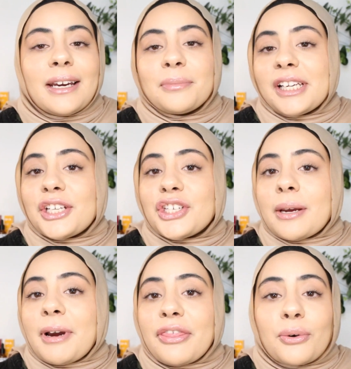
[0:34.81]
I'm going to
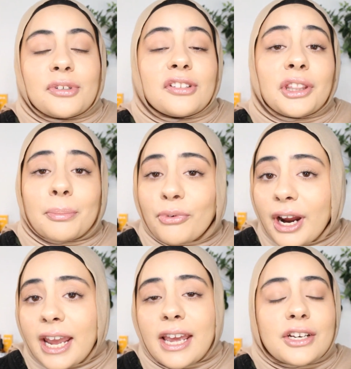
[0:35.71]
share my thoughts on the
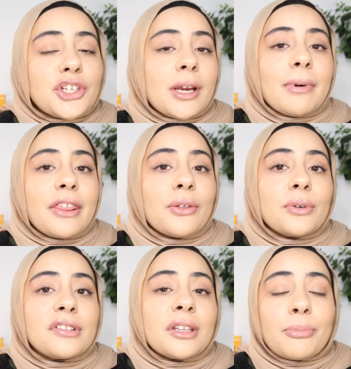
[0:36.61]
brand, share my
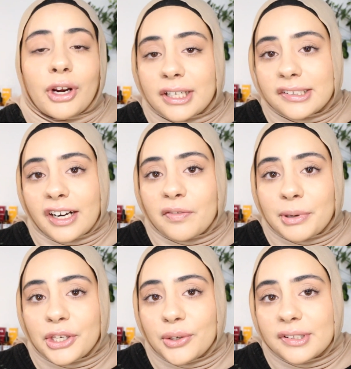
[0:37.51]
thoughts on the products that I've
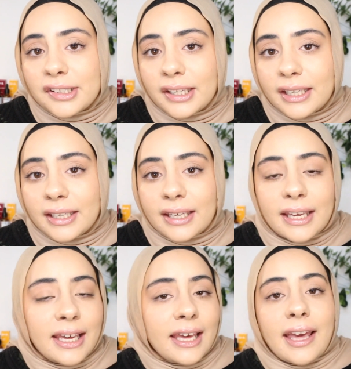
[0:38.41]
been using,
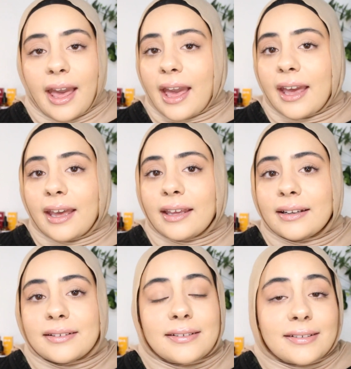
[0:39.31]

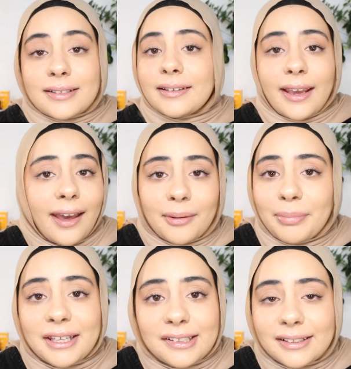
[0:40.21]
and yeah,
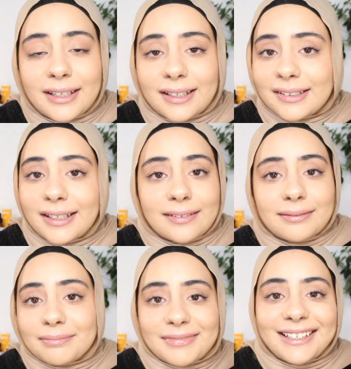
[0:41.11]
basically that's it.